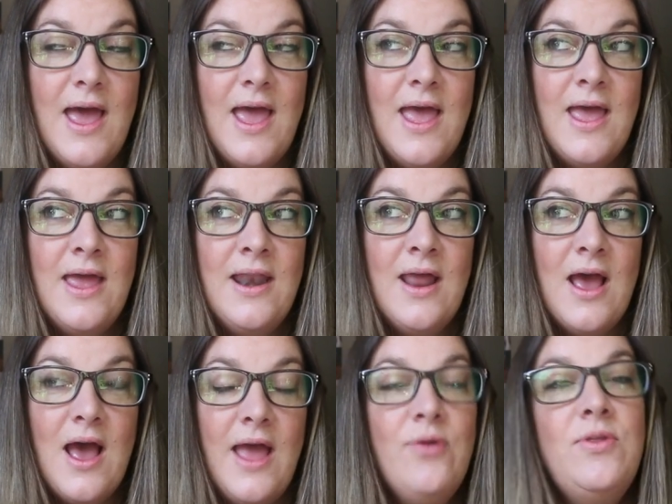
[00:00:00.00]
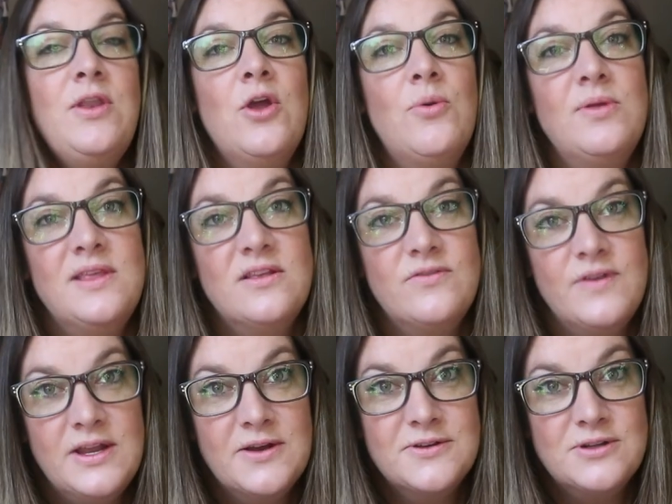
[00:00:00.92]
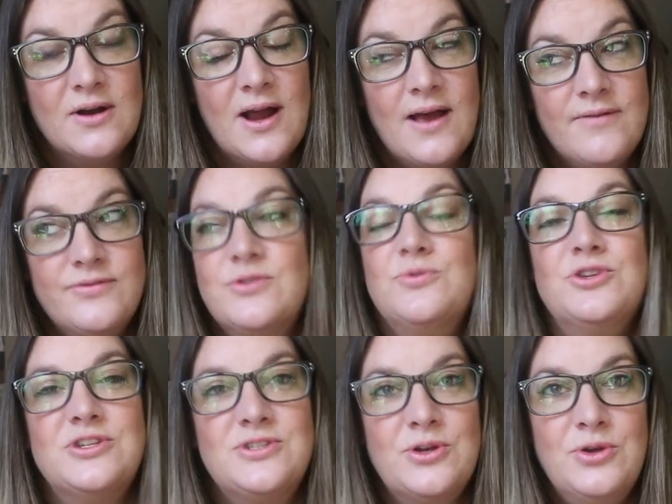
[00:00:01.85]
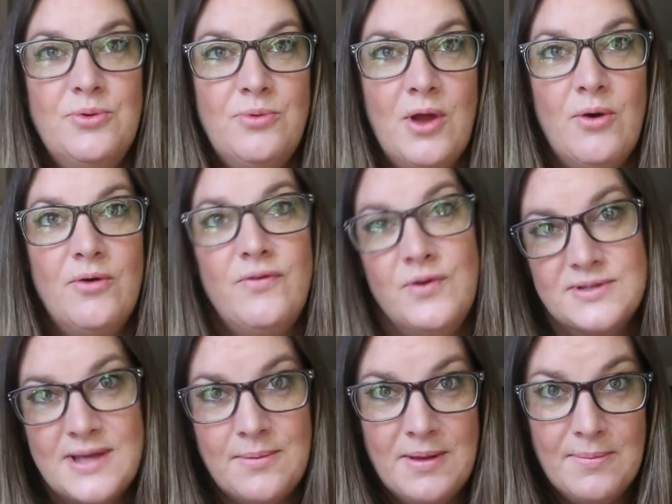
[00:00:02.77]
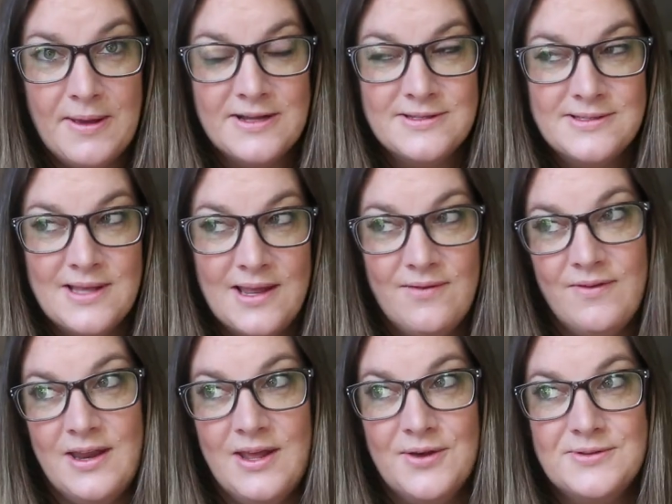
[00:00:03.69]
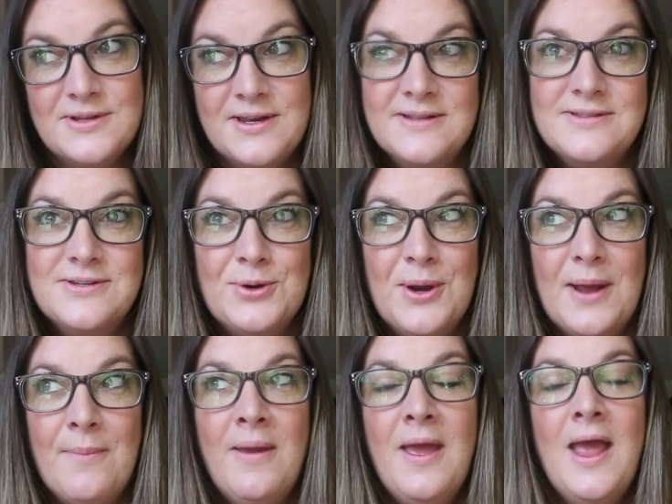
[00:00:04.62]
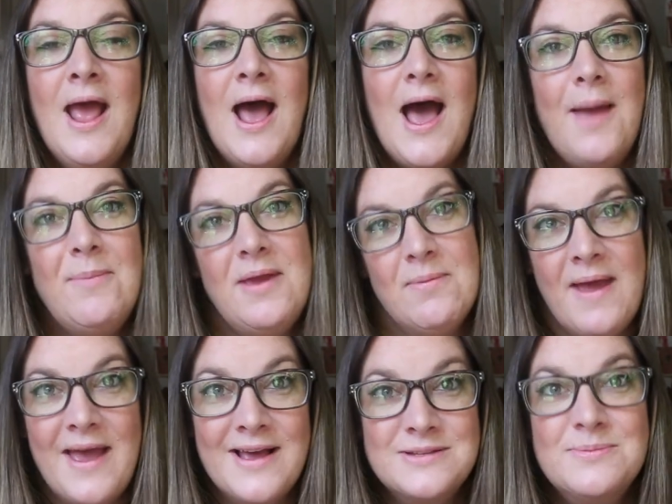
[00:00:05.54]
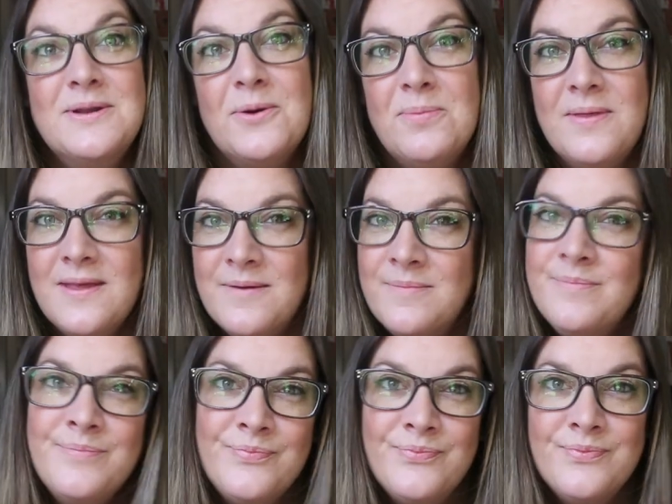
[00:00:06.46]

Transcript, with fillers: And I only know what these videos are of, so just so you know, if you send me pics and videos on Instagram, I make my husband open them.